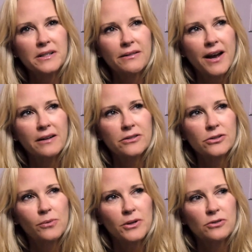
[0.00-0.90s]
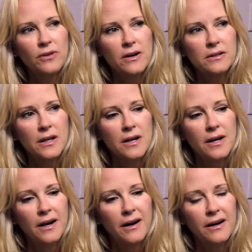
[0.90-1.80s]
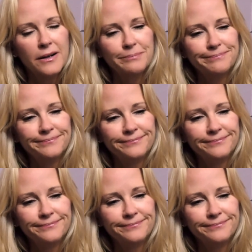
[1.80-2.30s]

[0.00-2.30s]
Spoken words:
because I have so much fun. I